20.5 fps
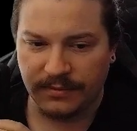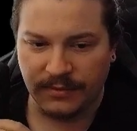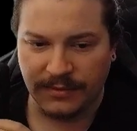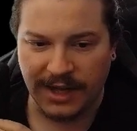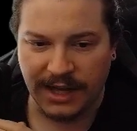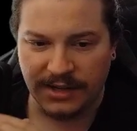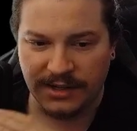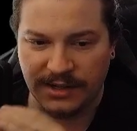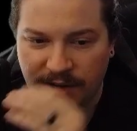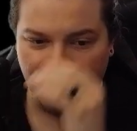
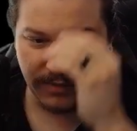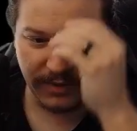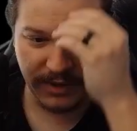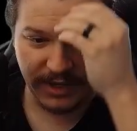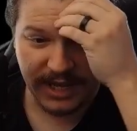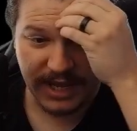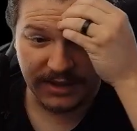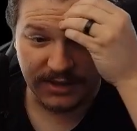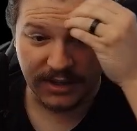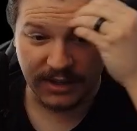that don't
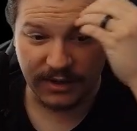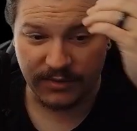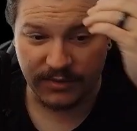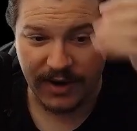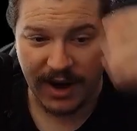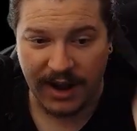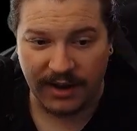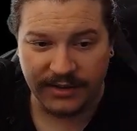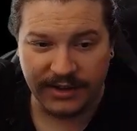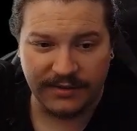really hit the
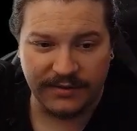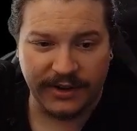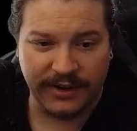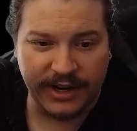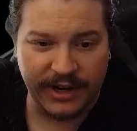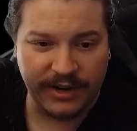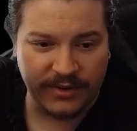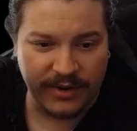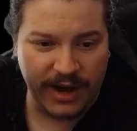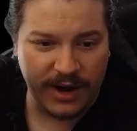ground in
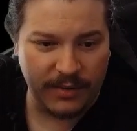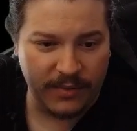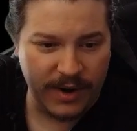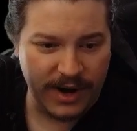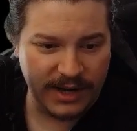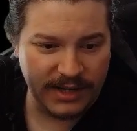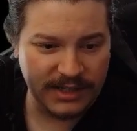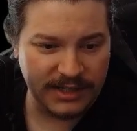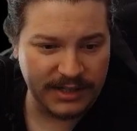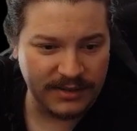very great
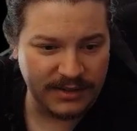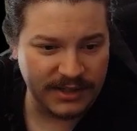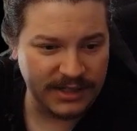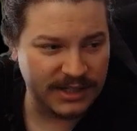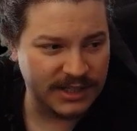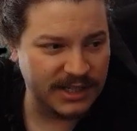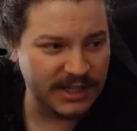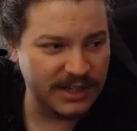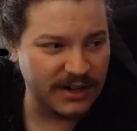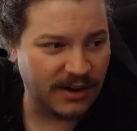ways. You
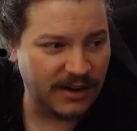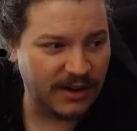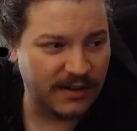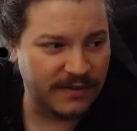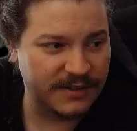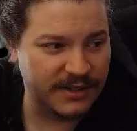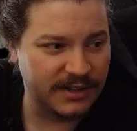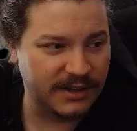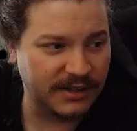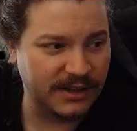could see
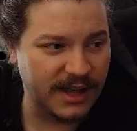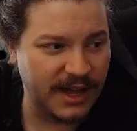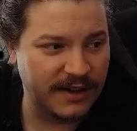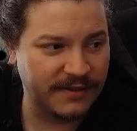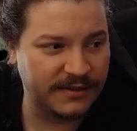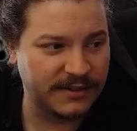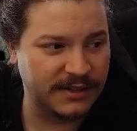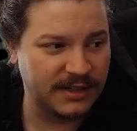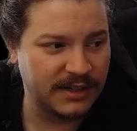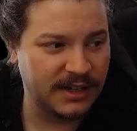off to the
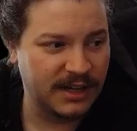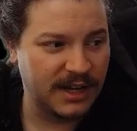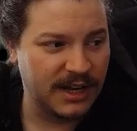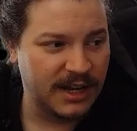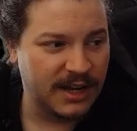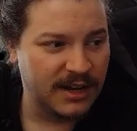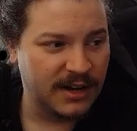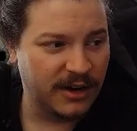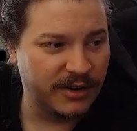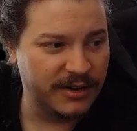left.
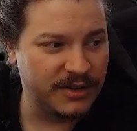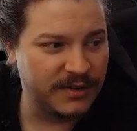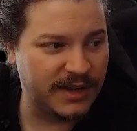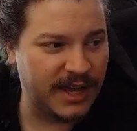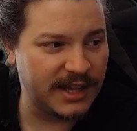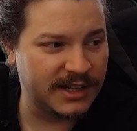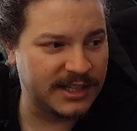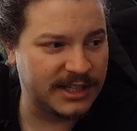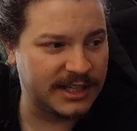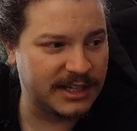Oh, you
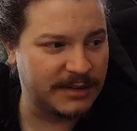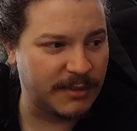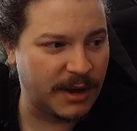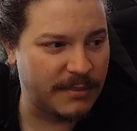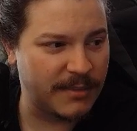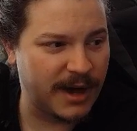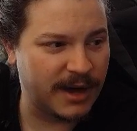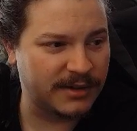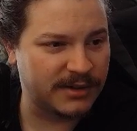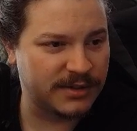can see
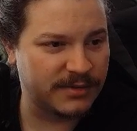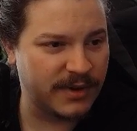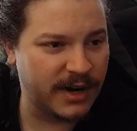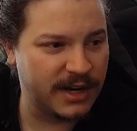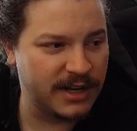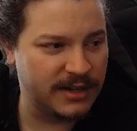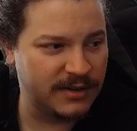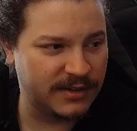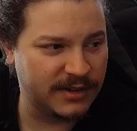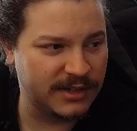my mouse,
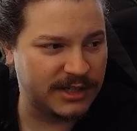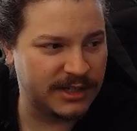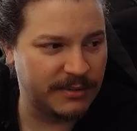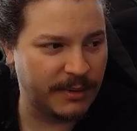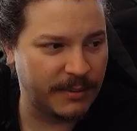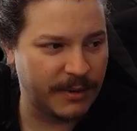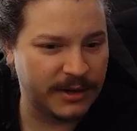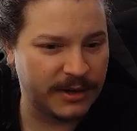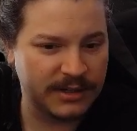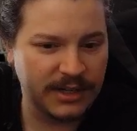right? You could see
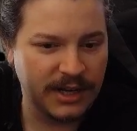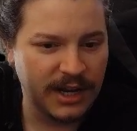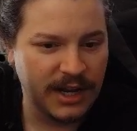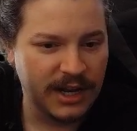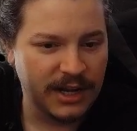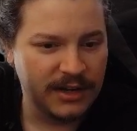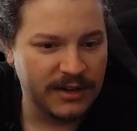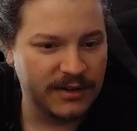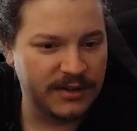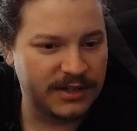my mouse.
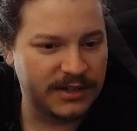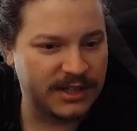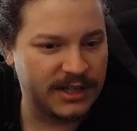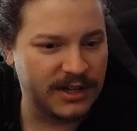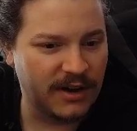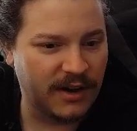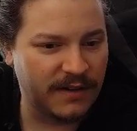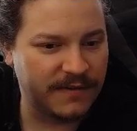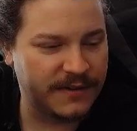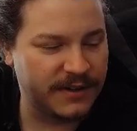You could
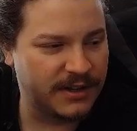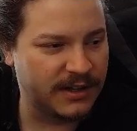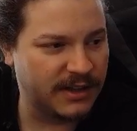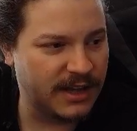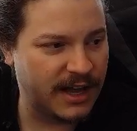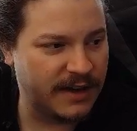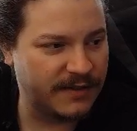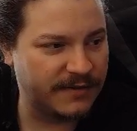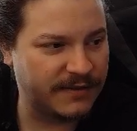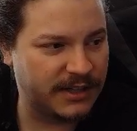see off to the
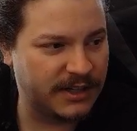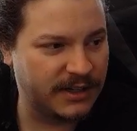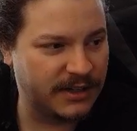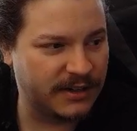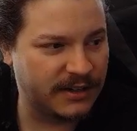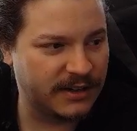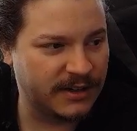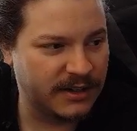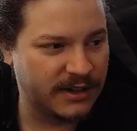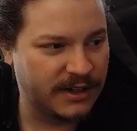left
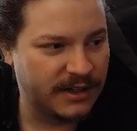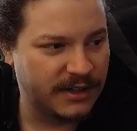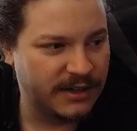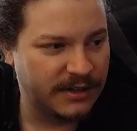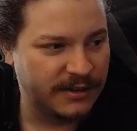here.